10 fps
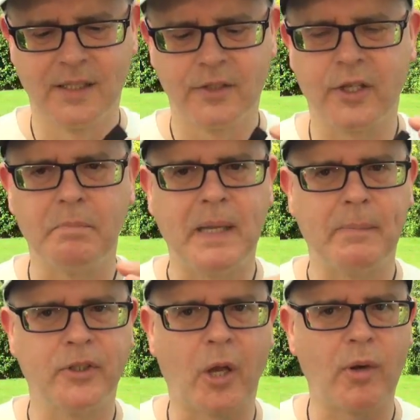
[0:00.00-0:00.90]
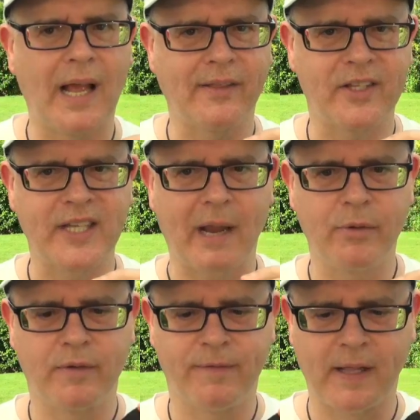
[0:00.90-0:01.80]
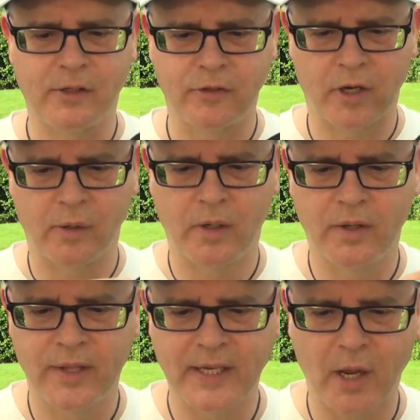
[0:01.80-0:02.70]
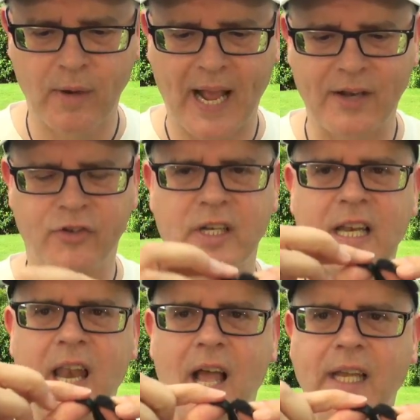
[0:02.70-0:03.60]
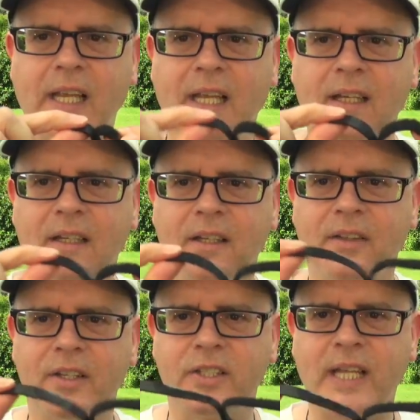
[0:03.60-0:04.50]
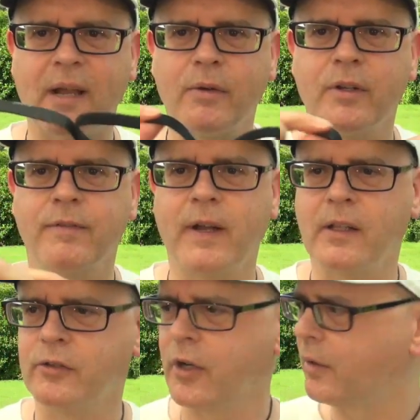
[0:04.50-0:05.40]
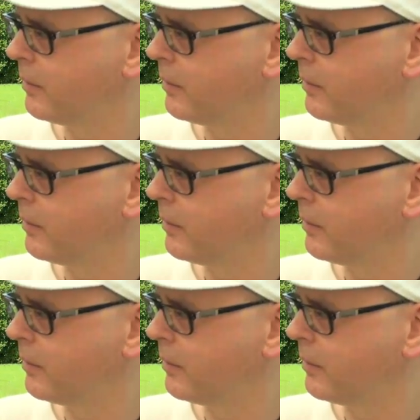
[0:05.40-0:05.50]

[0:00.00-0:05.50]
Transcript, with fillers: Some people don't like the sound of Velcro. They don't actually like the sound of Velcro.